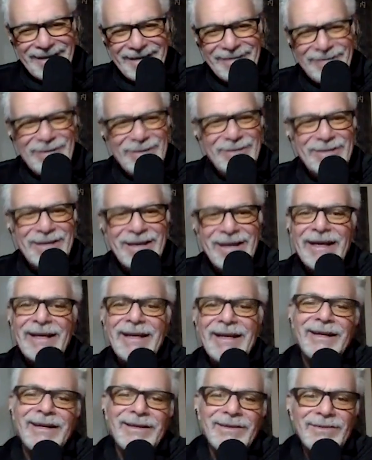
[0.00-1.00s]
you,
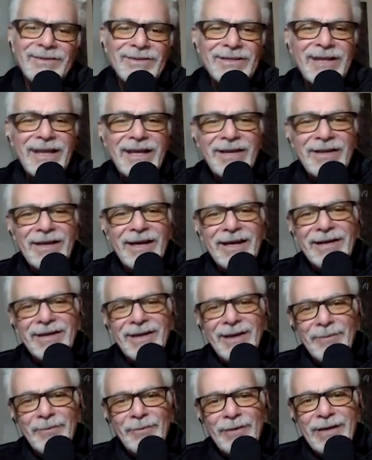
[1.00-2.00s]
you say that,
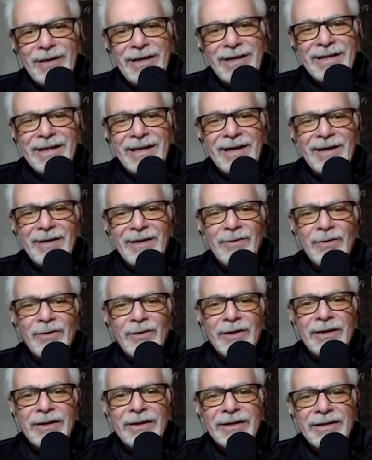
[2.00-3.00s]
and I'm reading that, and I'm
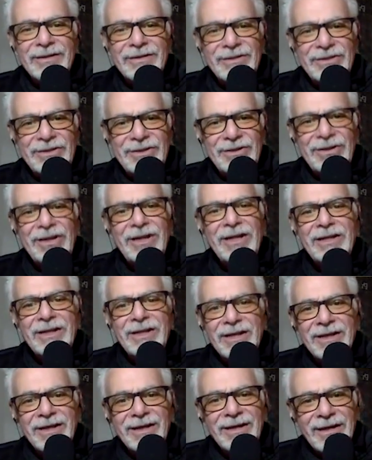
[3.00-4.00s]
going,
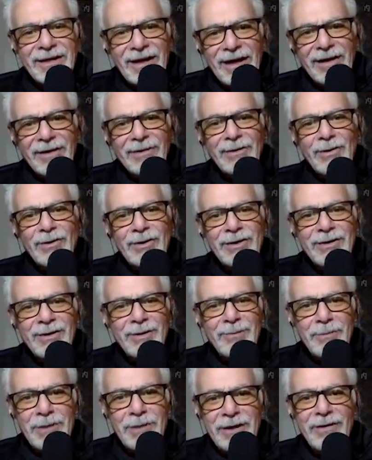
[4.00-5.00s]
shit, I look in
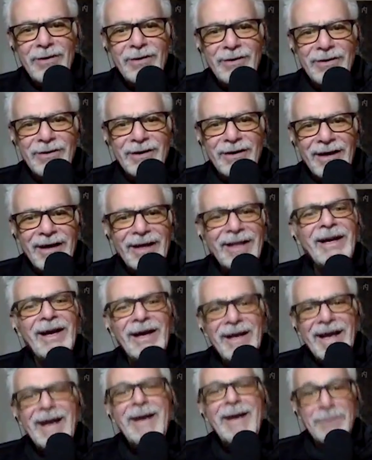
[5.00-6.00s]
the mirror, and
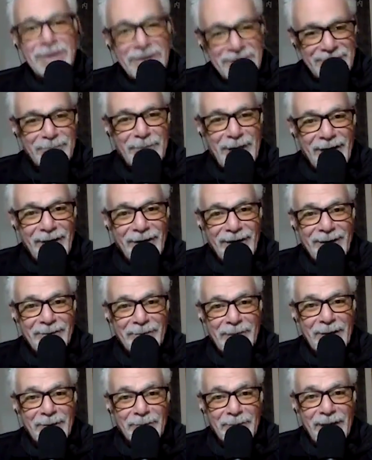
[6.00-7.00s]
I am despairing
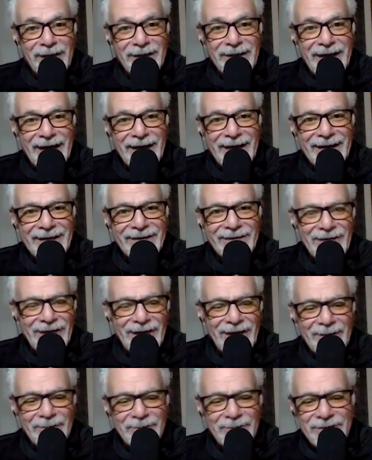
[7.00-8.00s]
about my neck at
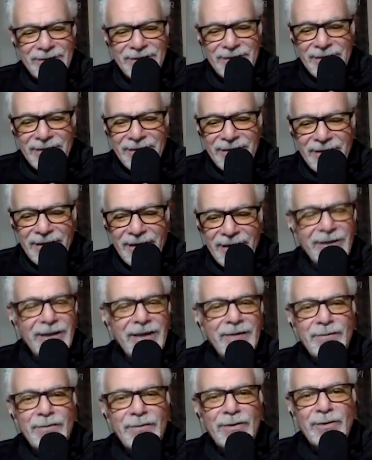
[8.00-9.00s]
times. Uh,
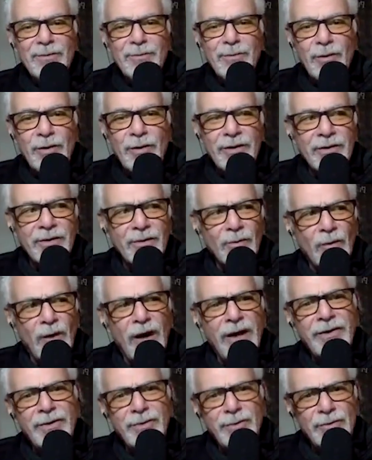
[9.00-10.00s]
even to the point,
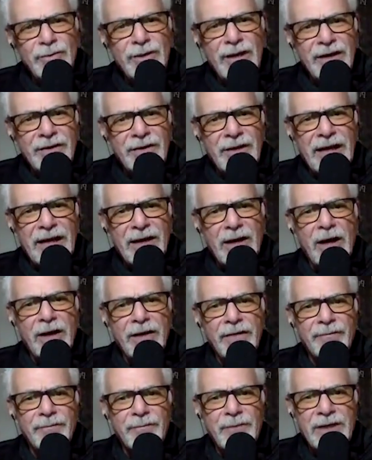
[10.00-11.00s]
why did you take that
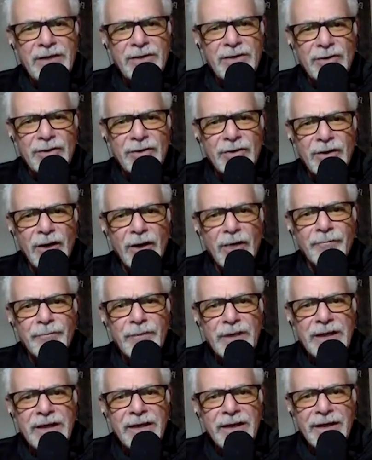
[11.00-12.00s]
kind of picture of
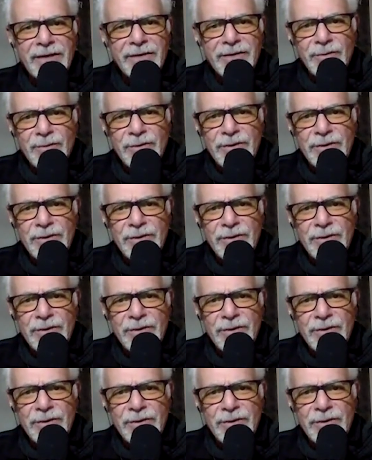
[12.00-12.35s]
me at the